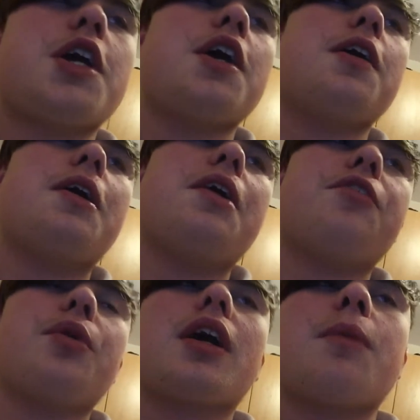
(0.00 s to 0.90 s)
yeah,
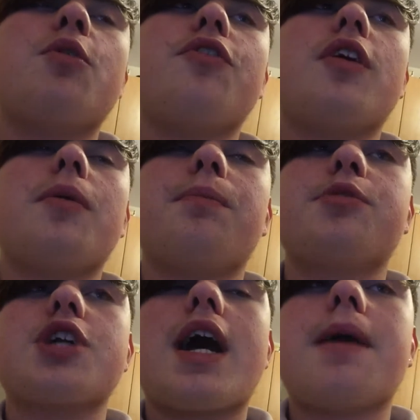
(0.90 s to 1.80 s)
if you want to come over,
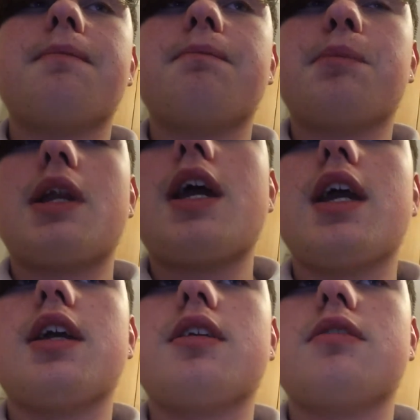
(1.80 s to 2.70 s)
chat,
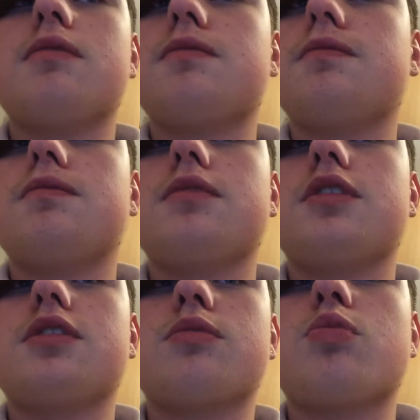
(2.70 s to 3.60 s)
play,
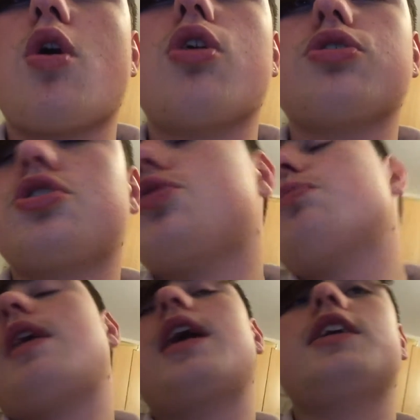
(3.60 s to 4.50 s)
watch
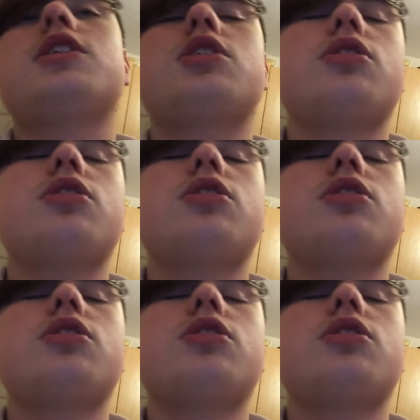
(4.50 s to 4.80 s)
my